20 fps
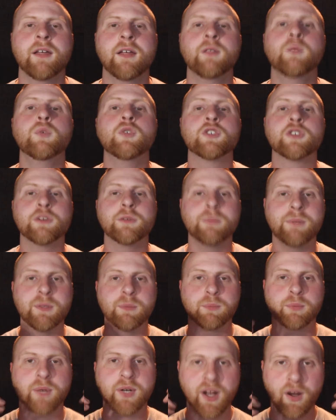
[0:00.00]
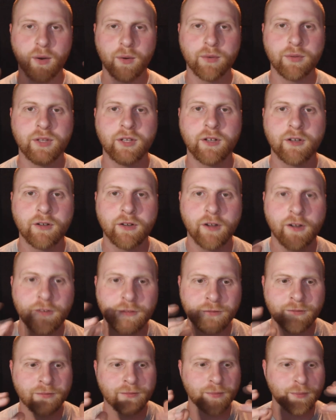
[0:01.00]
and we should be proud
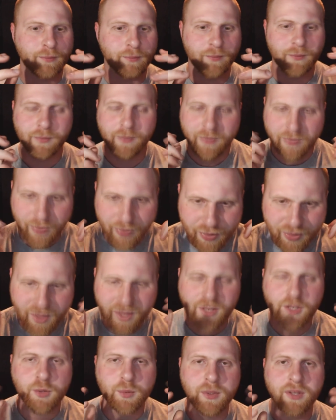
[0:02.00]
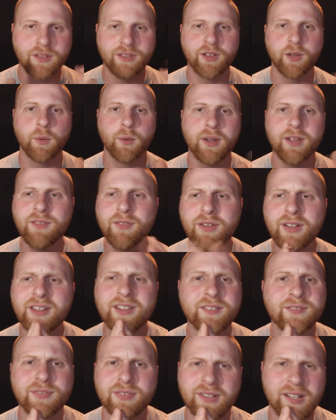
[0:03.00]
of things we do,
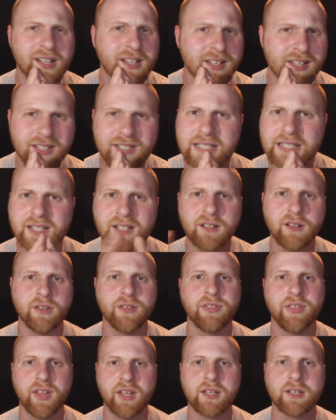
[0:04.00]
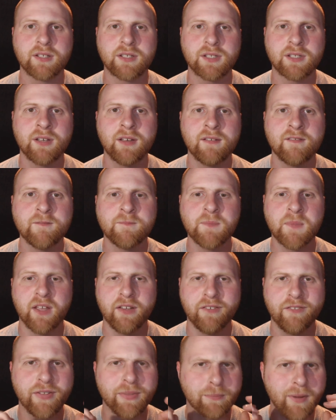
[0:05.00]
even if it's little things.
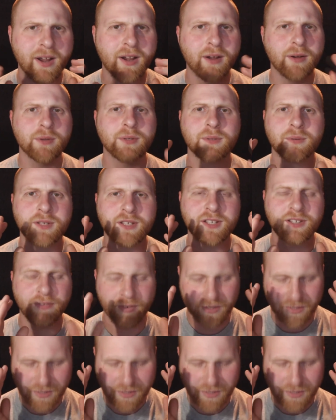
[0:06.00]
If it matters